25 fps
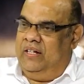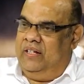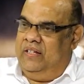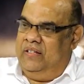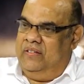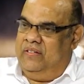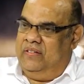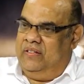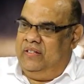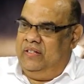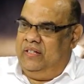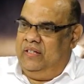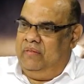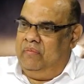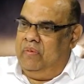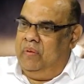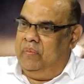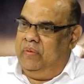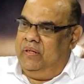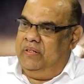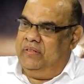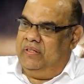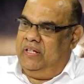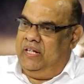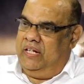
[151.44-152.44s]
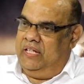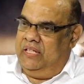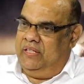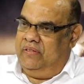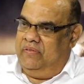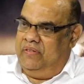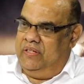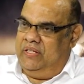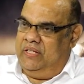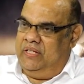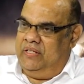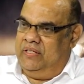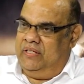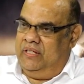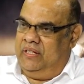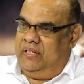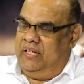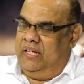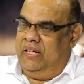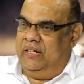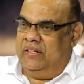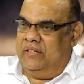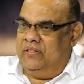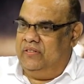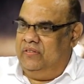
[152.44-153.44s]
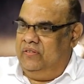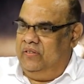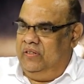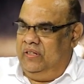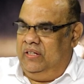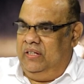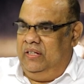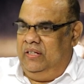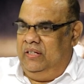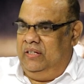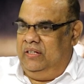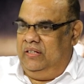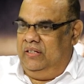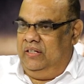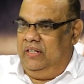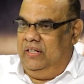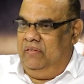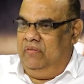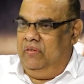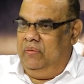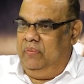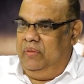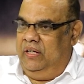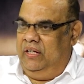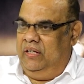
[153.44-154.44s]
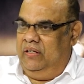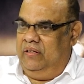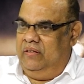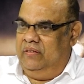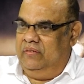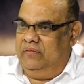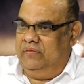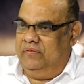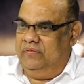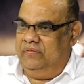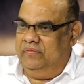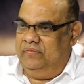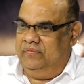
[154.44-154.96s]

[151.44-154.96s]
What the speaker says: Artist ga memalu satisfy chese characters dorikaya TV media lo?